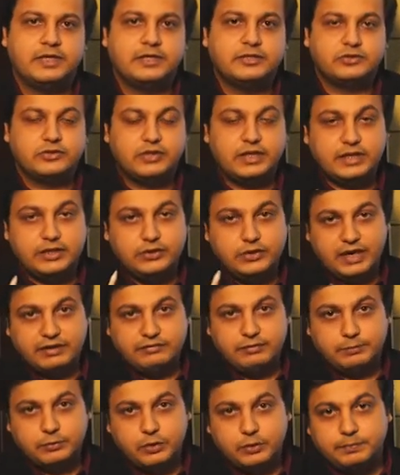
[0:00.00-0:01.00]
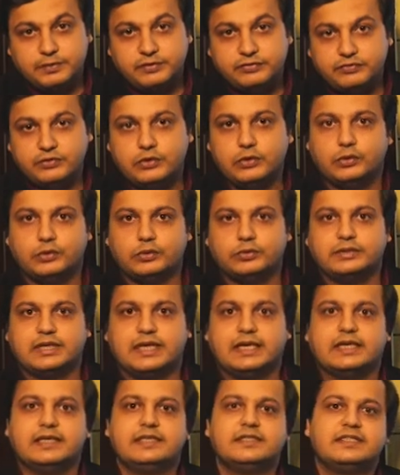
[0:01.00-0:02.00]
so that you have a proper flow,
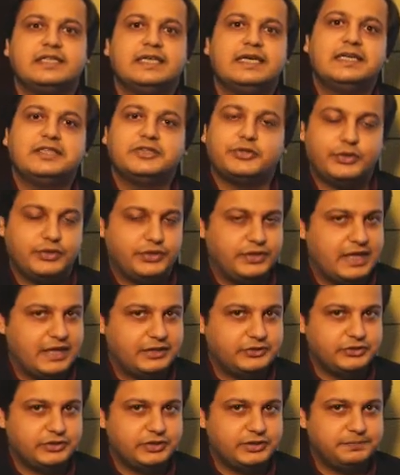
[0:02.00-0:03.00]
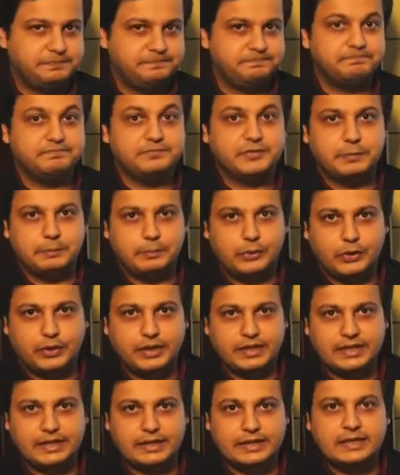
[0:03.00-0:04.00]
that is the introduction, the
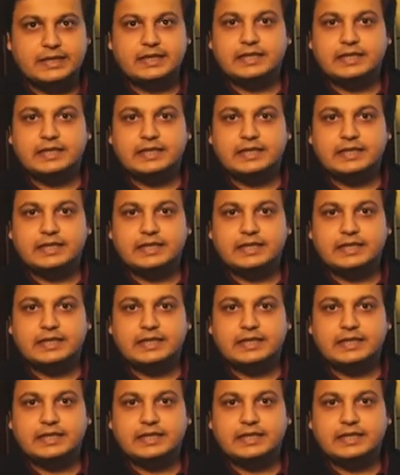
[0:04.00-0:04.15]
body,